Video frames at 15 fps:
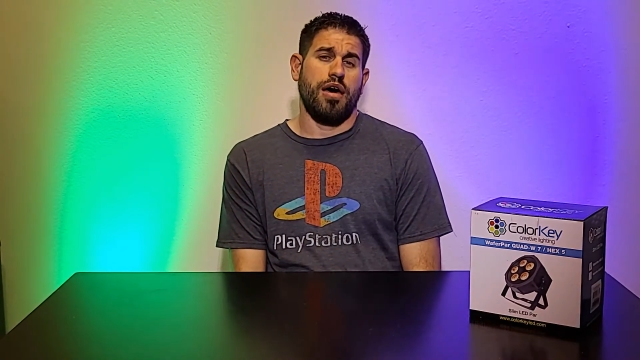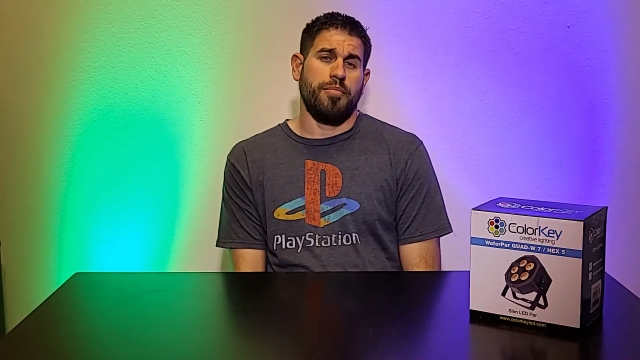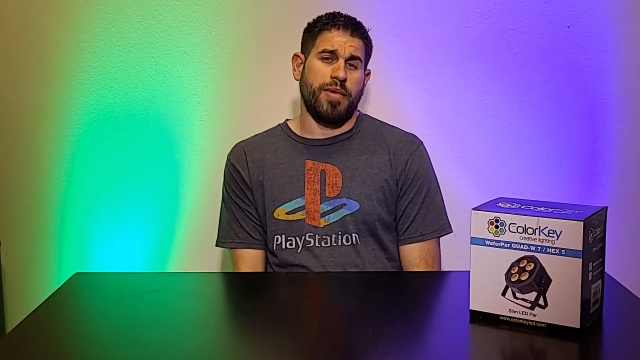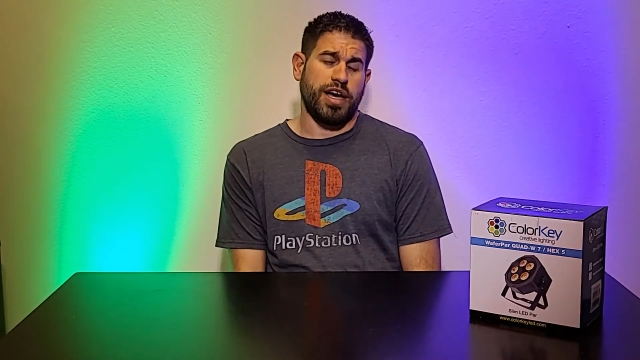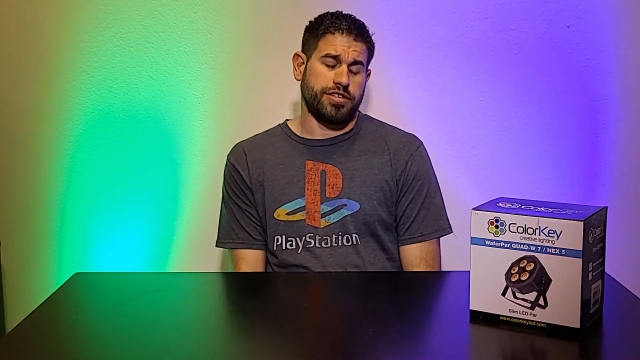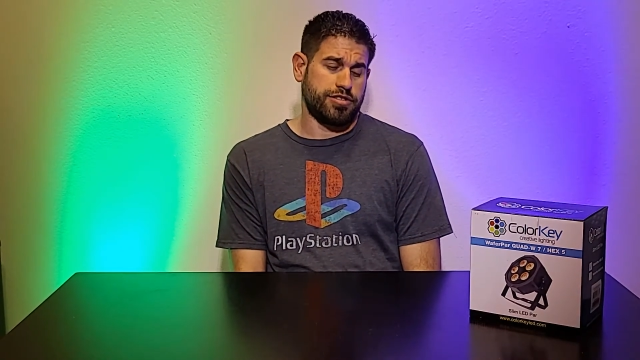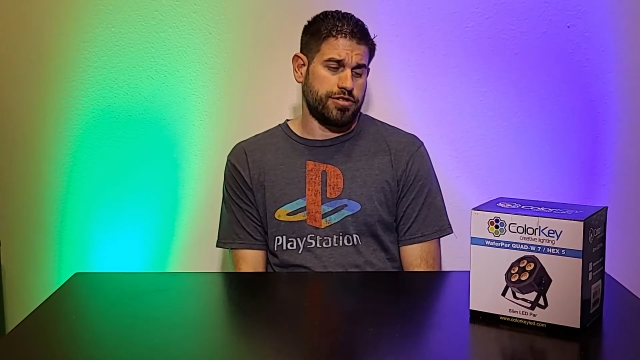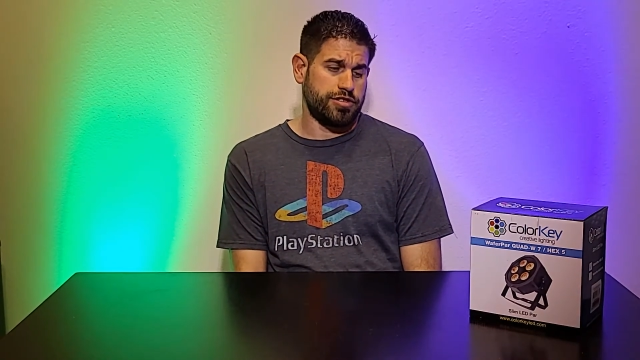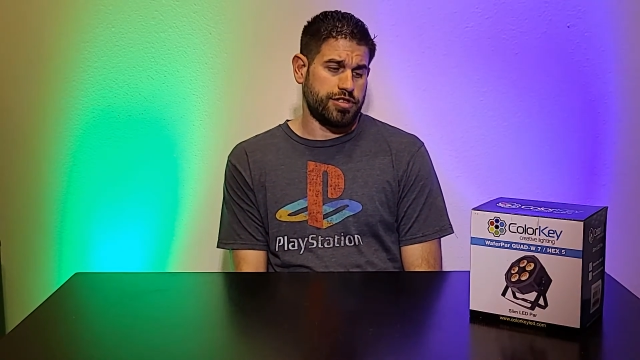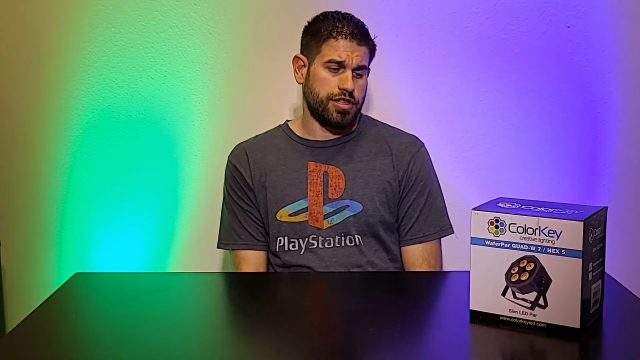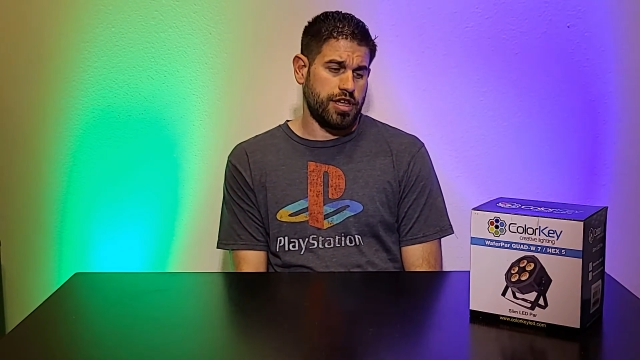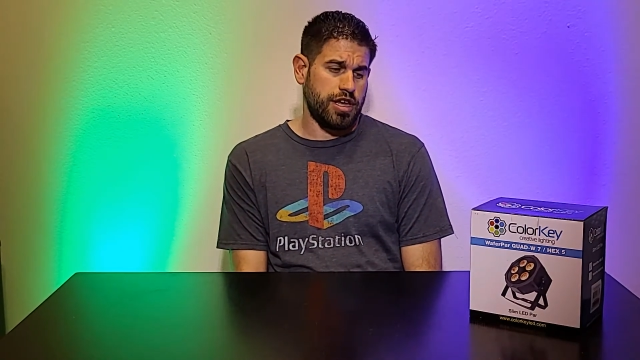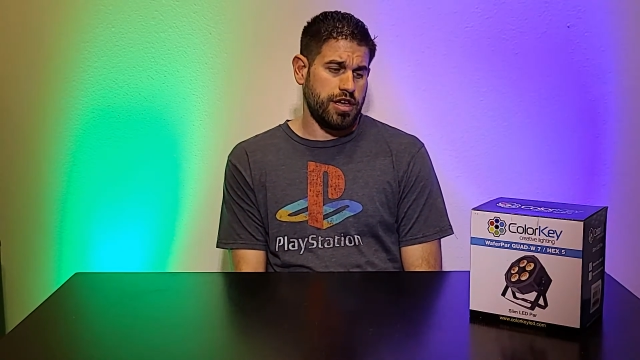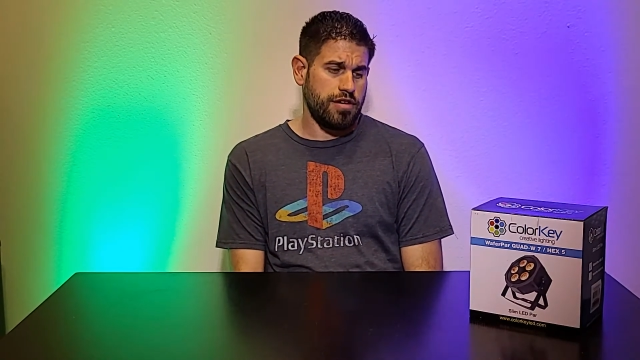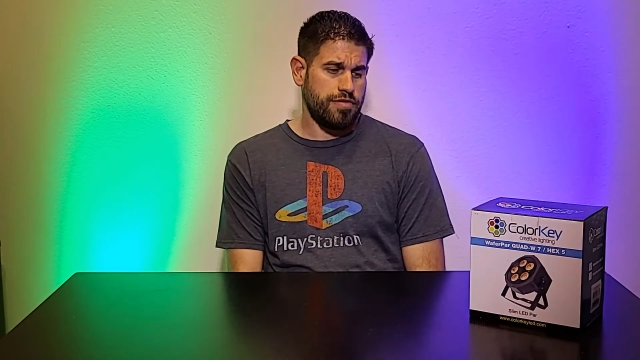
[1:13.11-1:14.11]
master
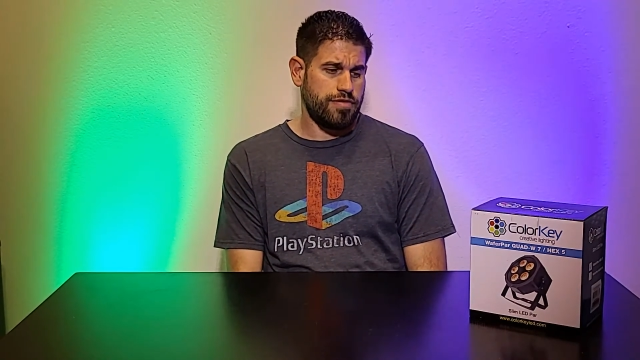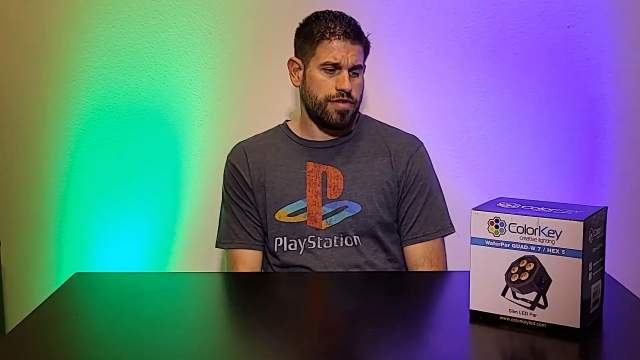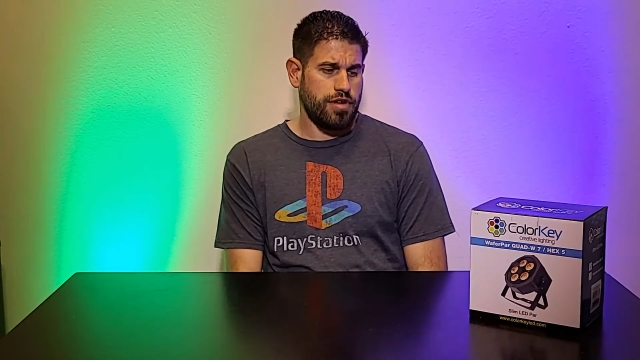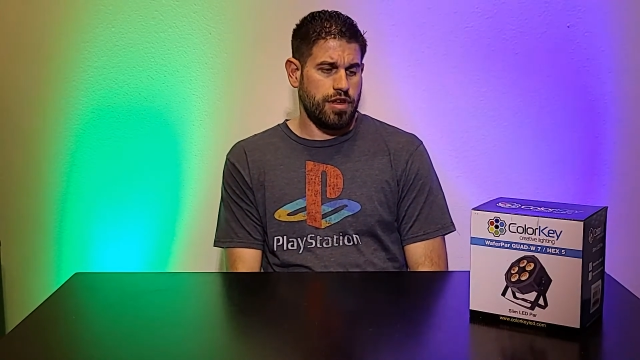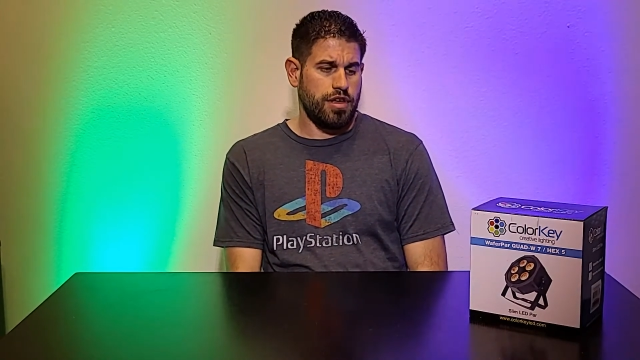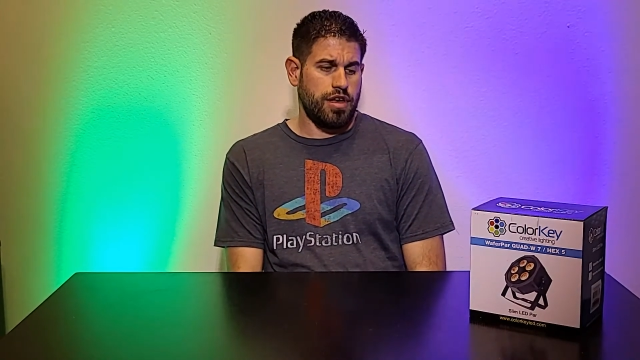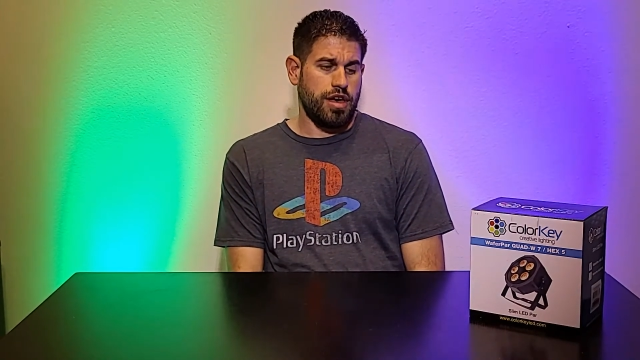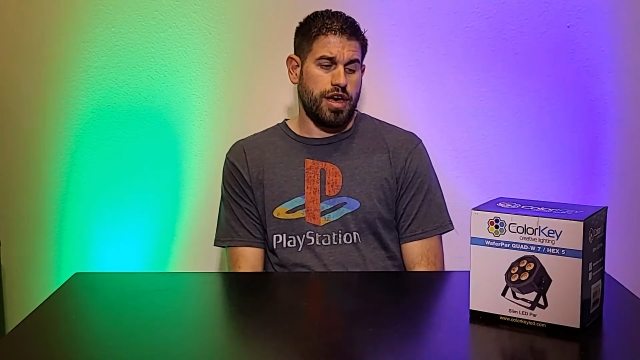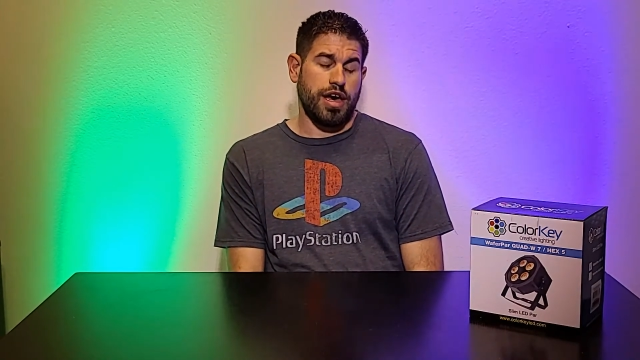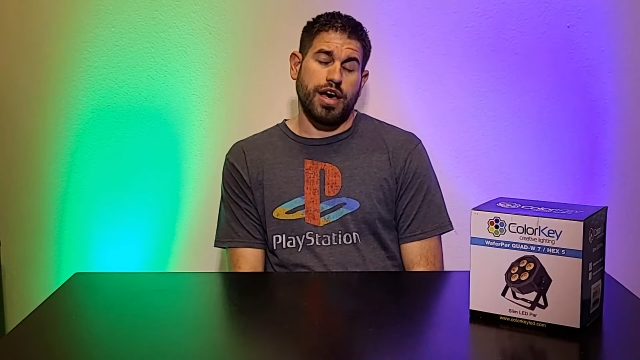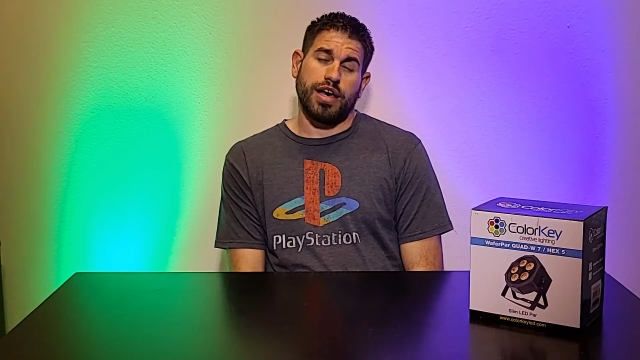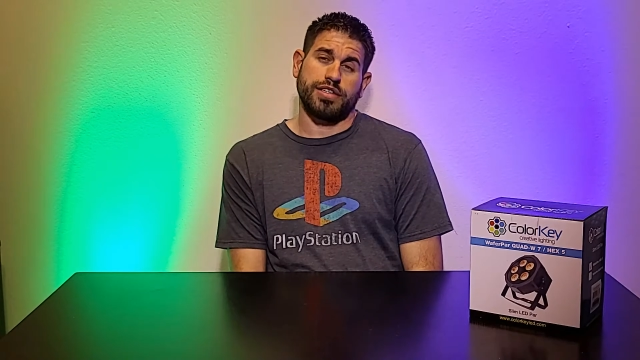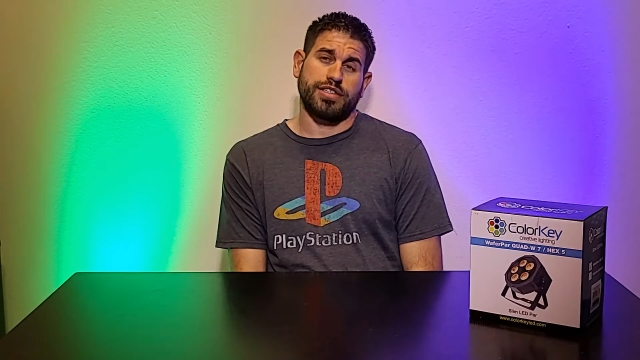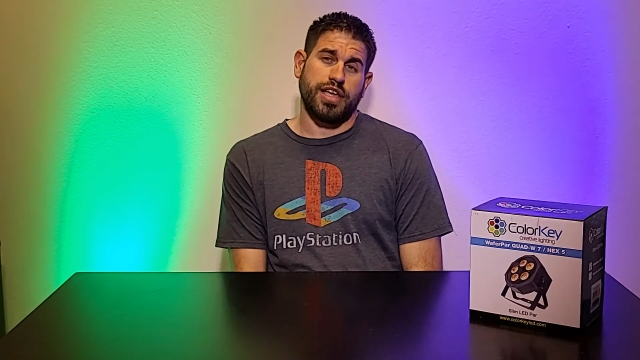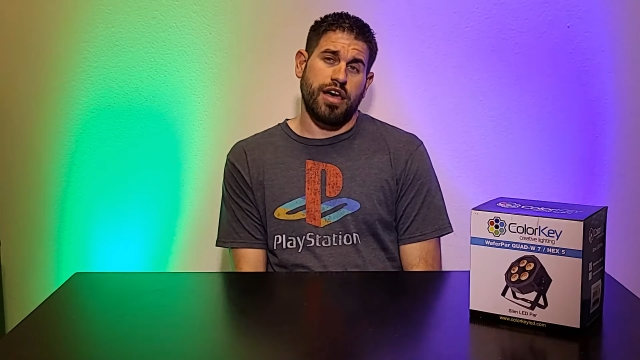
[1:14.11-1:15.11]
slave,
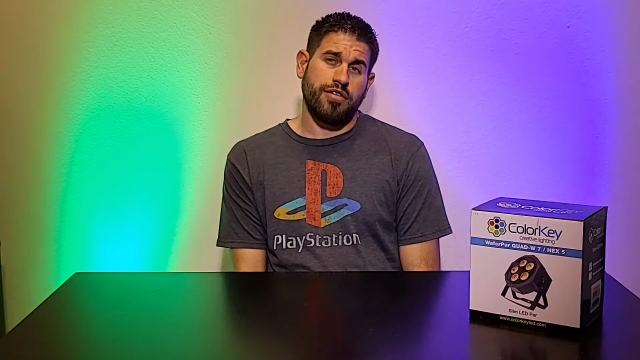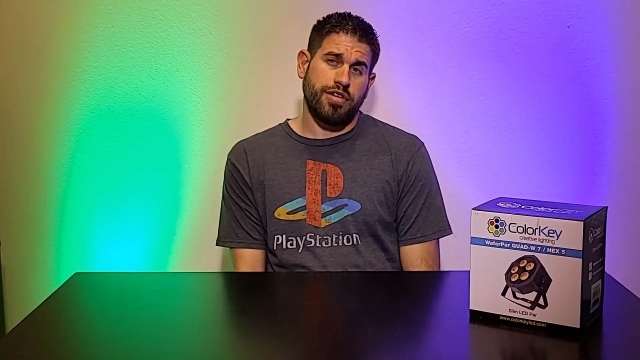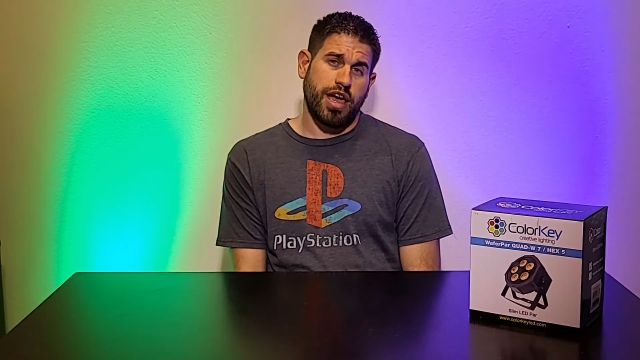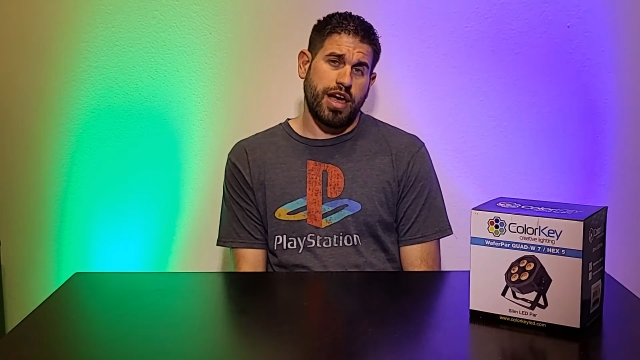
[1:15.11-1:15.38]
sound